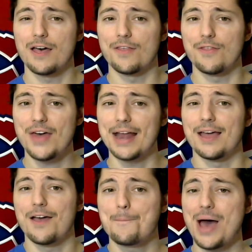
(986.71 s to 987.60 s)
Then
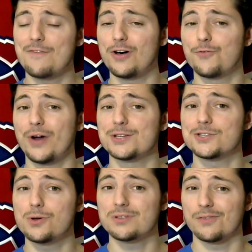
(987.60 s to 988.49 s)
Pavel
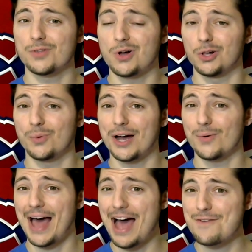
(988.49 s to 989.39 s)
Francouz of the
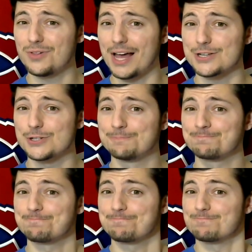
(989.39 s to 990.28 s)
Colorado Avalanche.
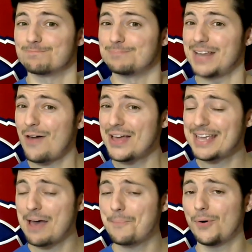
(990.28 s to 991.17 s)
Now that
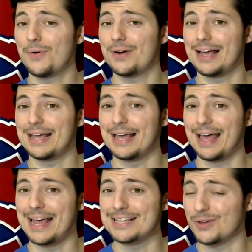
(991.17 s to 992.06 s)
Kemper
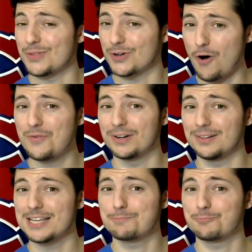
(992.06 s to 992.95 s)
is on the COVID
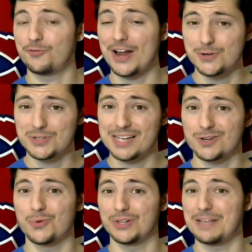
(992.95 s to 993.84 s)
list, Francouz has a
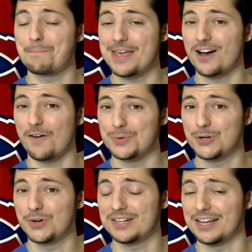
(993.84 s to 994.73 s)
really big
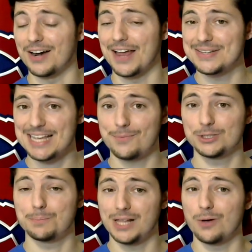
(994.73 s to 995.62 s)
opportunity here. If he's able
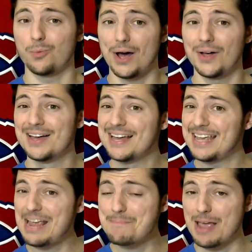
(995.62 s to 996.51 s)
to play well,
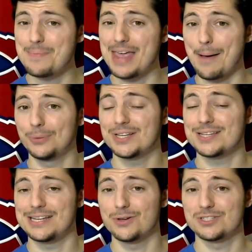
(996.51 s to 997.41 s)
he may be able to
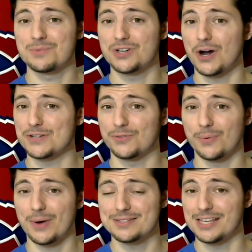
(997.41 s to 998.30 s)
steal some starts for the
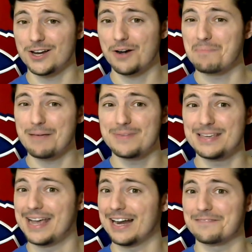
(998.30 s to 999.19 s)
rest of the year, maybe
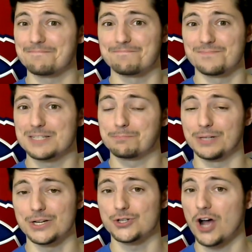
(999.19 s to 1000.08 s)
get a
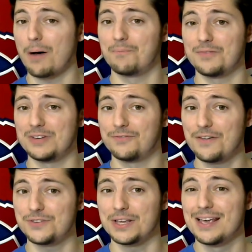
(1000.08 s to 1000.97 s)
split job
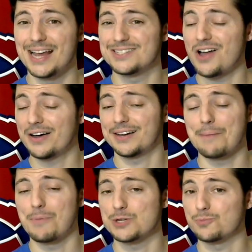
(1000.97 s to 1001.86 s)
50-50. He's not going to
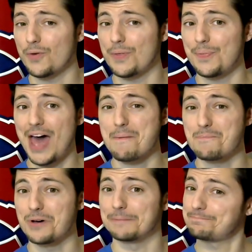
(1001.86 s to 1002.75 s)
get much more than that,
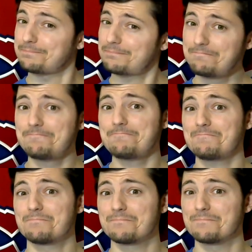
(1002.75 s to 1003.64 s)
but
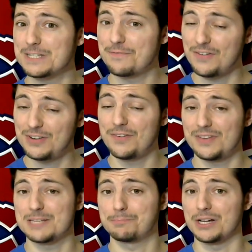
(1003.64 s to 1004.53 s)

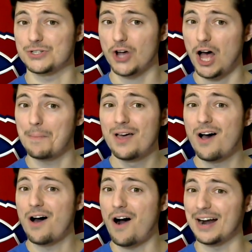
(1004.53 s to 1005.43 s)
50-50 split job
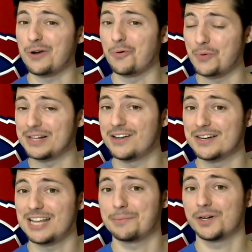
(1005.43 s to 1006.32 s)
on a really
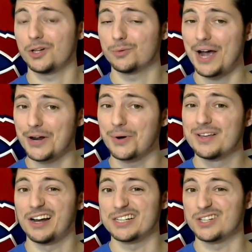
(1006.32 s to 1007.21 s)
good team like Colorado
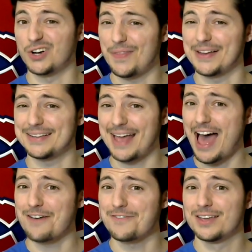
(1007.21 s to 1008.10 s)
is a good thing to
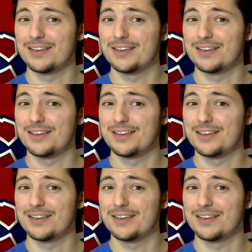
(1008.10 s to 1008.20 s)
have.